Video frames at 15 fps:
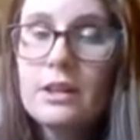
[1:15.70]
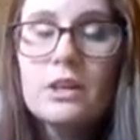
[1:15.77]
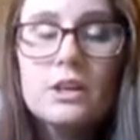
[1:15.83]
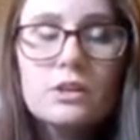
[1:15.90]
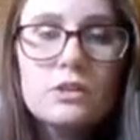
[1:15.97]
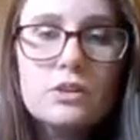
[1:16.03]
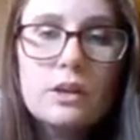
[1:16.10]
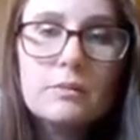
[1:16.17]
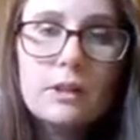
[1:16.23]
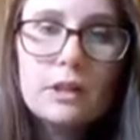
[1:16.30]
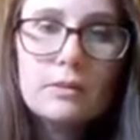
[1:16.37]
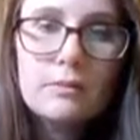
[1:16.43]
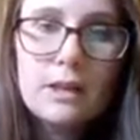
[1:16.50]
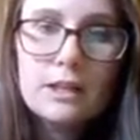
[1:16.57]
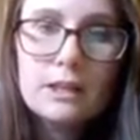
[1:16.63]
So I'm going to
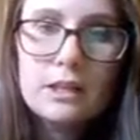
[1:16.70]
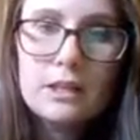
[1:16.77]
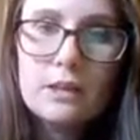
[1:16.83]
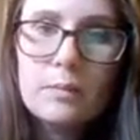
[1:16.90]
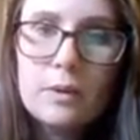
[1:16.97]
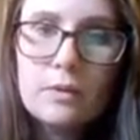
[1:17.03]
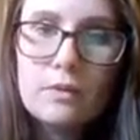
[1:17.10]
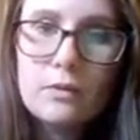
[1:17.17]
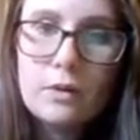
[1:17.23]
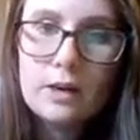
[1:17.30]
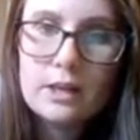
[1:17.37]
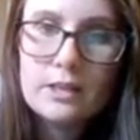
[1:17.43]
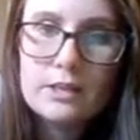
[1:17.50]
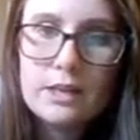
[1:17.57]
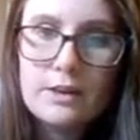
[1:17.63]
write the number
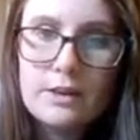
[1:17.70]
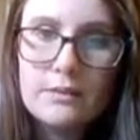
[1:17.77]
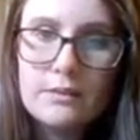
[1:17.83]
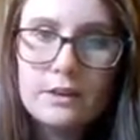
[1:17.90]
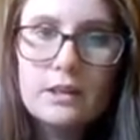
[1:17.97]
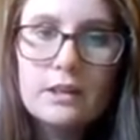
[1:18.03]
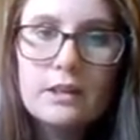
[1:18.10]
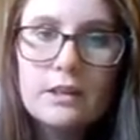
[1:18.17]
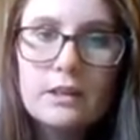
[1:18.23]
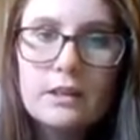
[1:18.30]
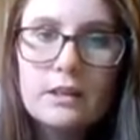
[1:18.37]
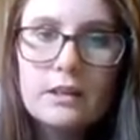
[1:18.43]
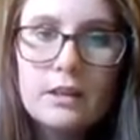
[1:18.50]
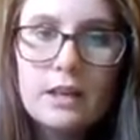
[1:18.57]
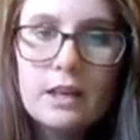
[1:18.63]
47
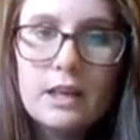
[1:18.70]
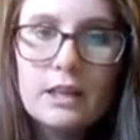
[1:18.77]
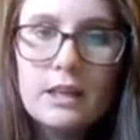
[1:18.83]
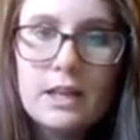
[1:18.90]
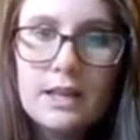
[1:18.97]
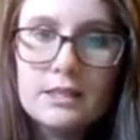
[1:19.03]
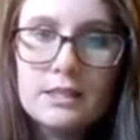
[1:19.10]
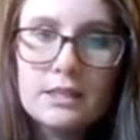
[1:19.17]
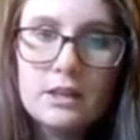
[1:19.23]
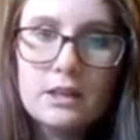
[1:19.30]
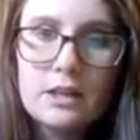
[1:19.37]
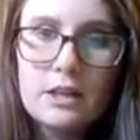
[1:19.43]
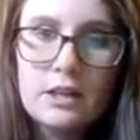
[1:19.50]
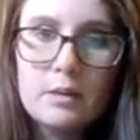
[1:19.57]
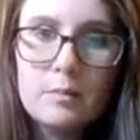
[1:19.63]
in that
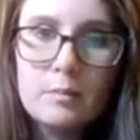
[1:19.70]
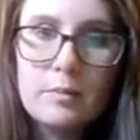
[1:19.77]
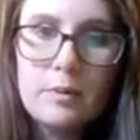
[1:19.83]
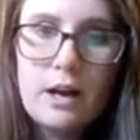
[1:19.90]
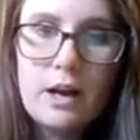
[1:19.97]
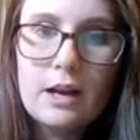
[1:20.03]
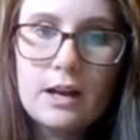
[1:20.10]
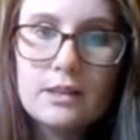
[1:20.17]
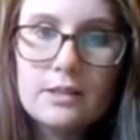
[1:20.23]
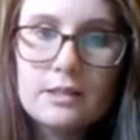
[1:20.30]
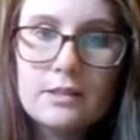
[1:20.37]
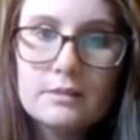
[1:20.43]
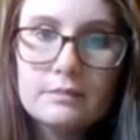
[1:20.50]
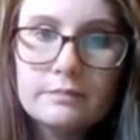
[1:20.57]
starting number box.